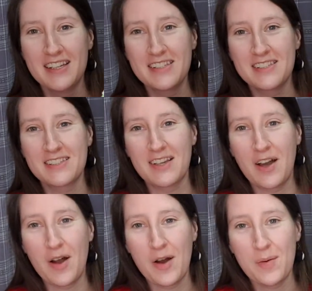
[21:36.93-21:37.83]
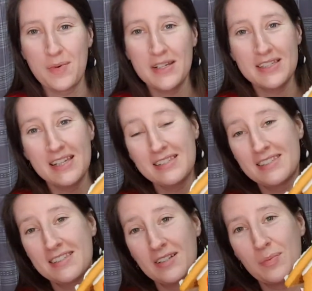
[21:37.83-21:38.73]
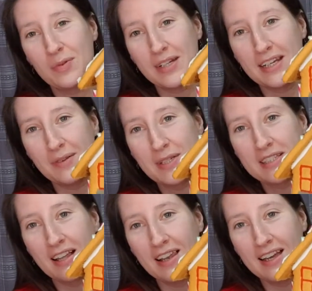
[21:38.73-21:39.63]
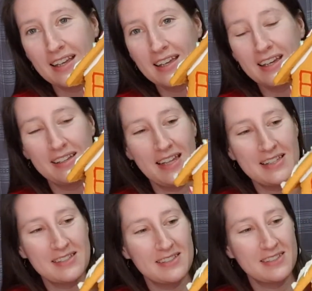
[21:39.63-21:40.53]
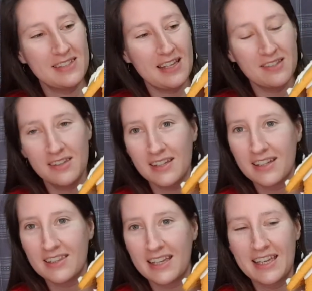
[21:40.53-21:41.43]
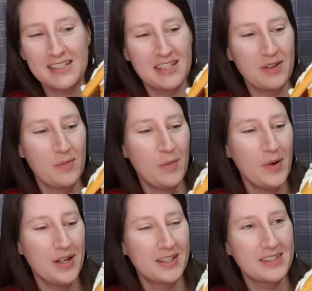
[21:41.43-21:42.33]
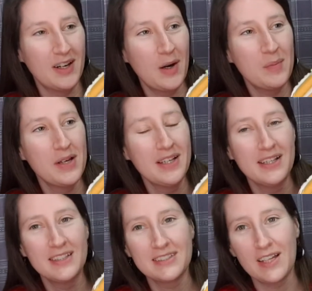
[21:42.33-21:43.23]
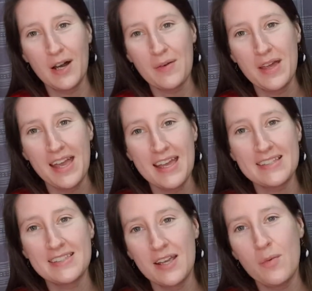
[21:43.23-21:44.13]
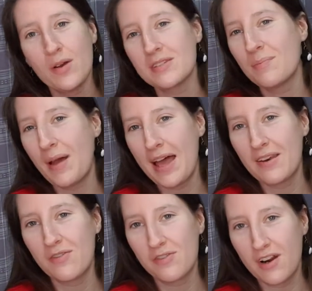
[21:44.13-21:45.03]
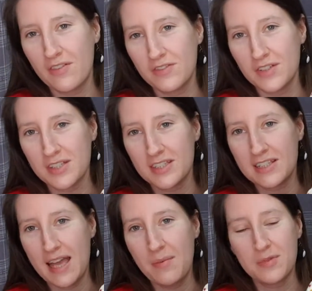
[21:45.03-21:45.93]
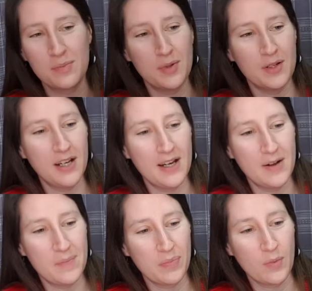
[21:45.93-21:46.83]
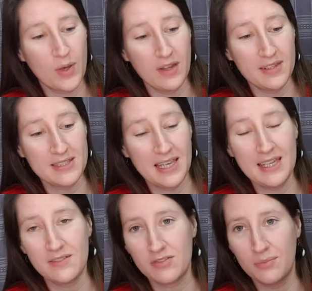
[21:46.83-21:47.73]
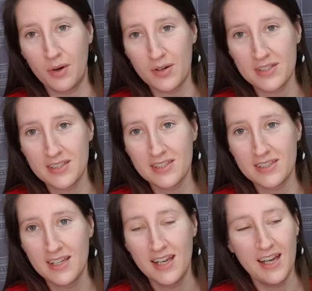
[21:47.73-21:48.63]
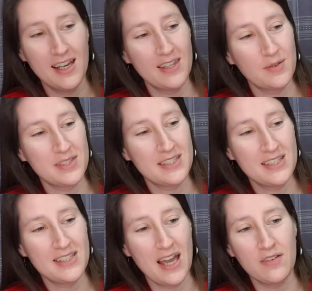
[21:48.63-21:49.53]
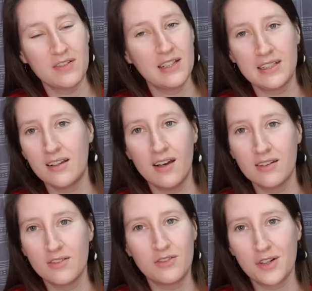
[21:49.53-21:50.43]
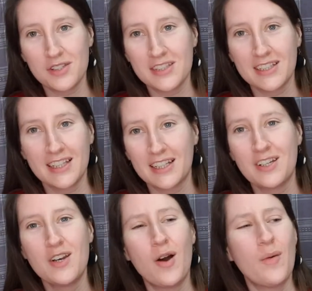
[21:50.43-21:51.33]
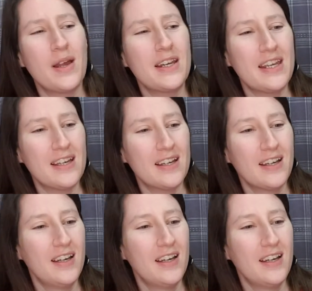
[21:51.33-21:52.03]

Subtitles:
So, but it's still pretty. We still like it, and that's sat on the kitchen worktop. So it wasn't bad for our first attempt, but we got this kit from Morrison's, and there was definitely not enough frosting, like nowhere near.